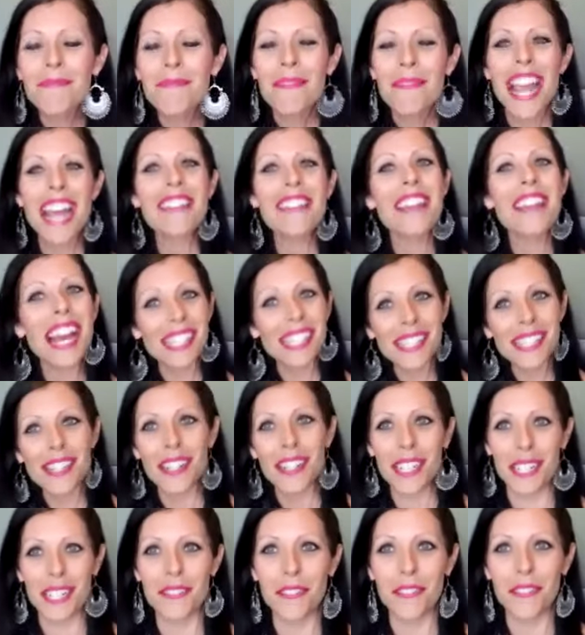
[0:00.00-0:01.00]
And that
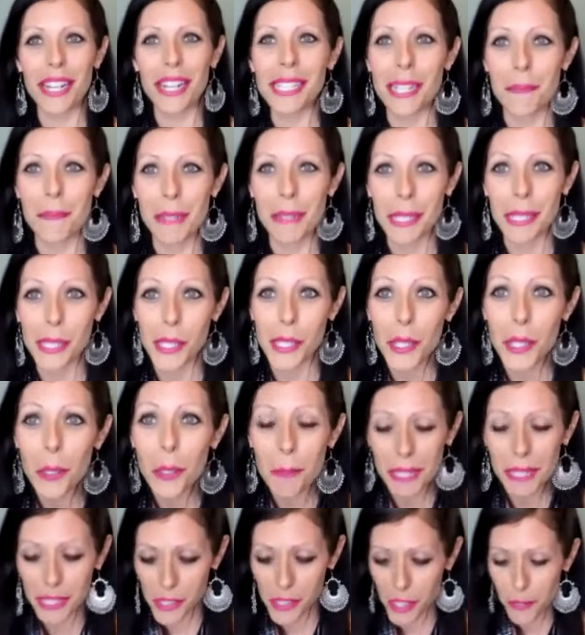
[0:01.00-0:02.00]
started affecting me too
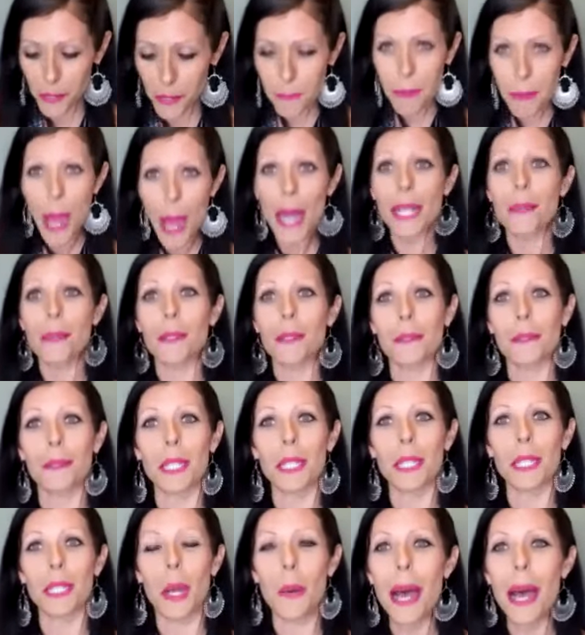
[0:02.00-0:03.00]
because your body would
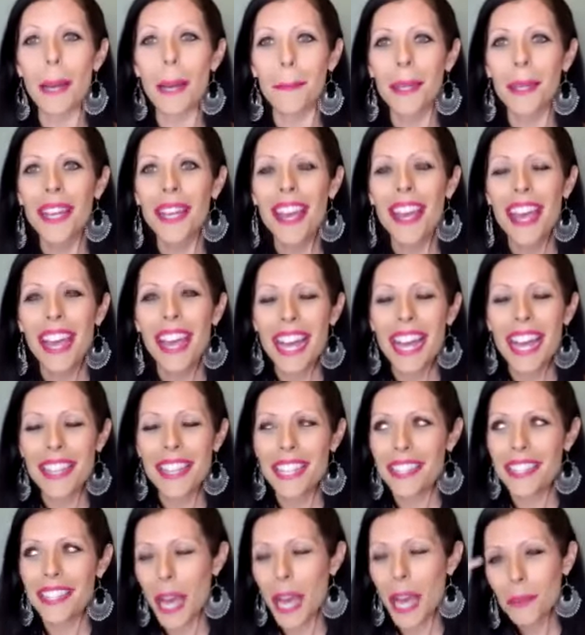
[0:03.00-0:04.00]
blow up.
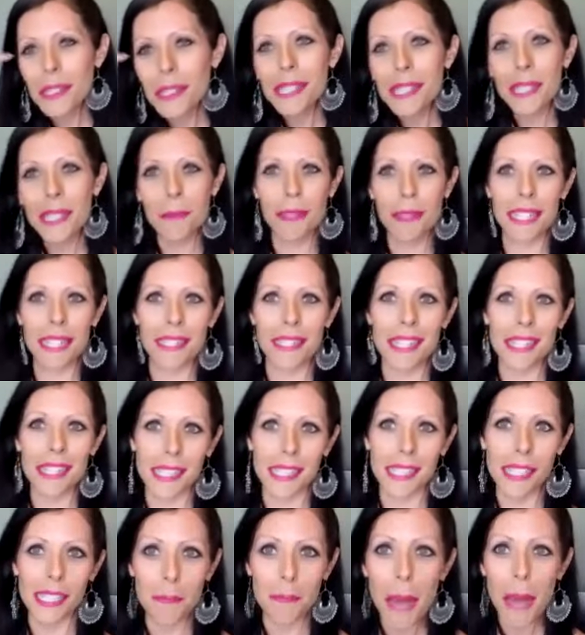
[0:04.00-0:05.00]
And then that would send me into
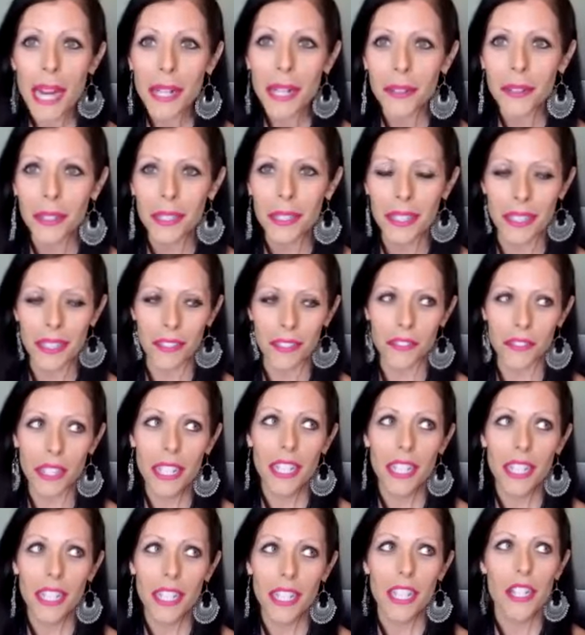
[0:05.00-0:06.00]
the spiral of
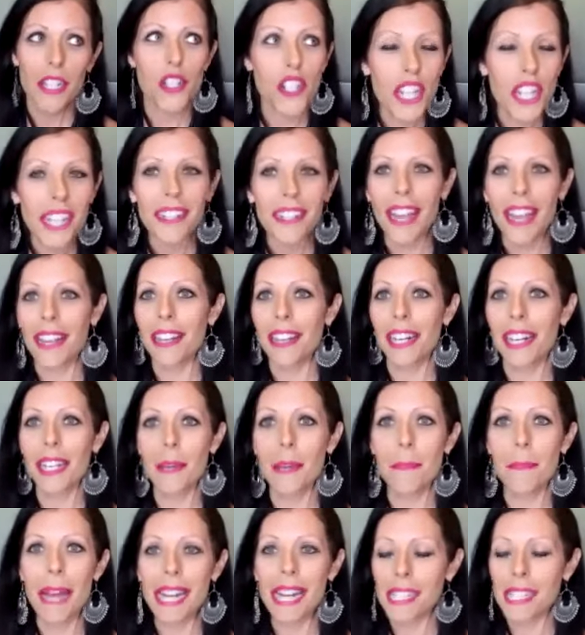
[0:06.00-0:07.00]
shit, I gotta
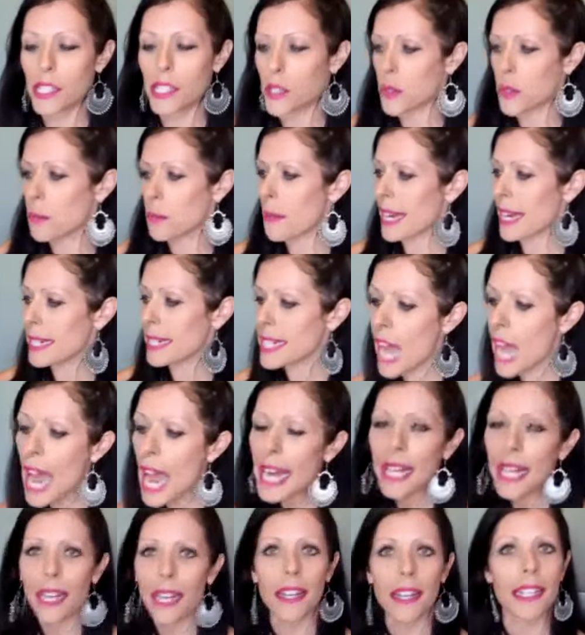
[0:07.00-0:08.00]
get back to my
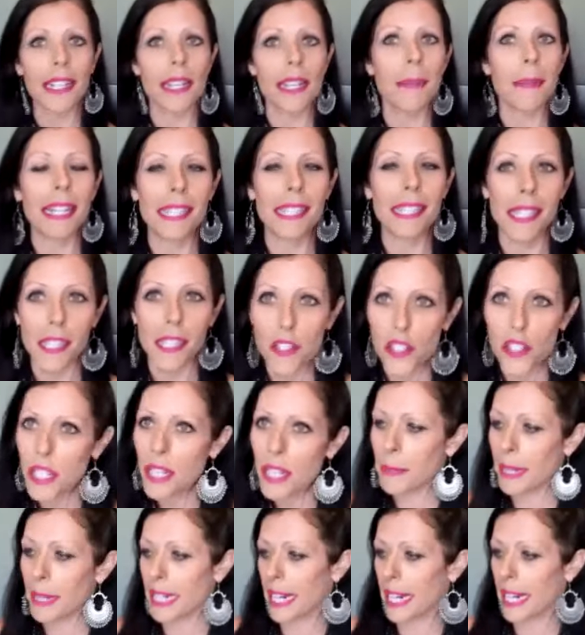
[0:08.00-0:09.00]
diet. I gotta get back to the
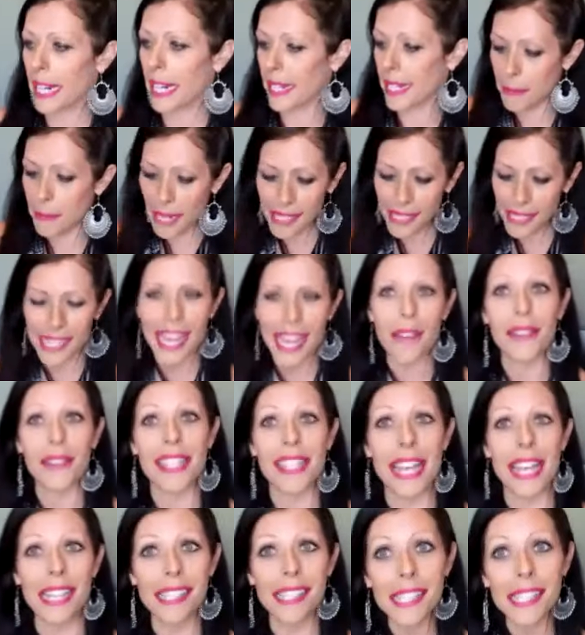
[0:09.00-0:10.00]
gym. I gotta get back to
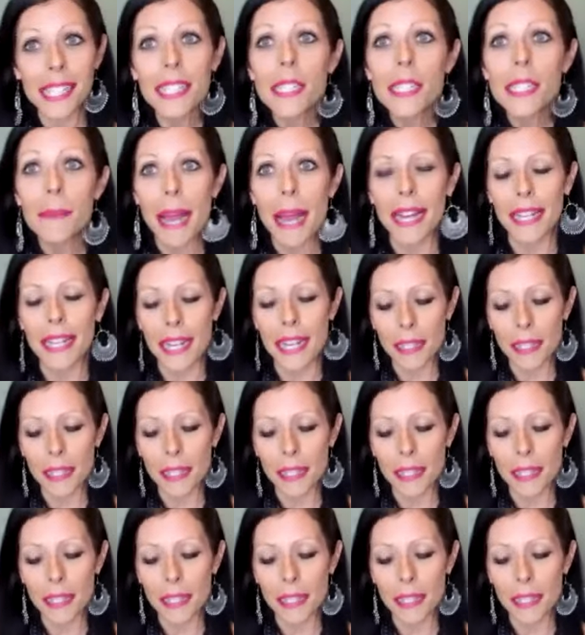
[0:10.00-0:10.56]
having that six pack.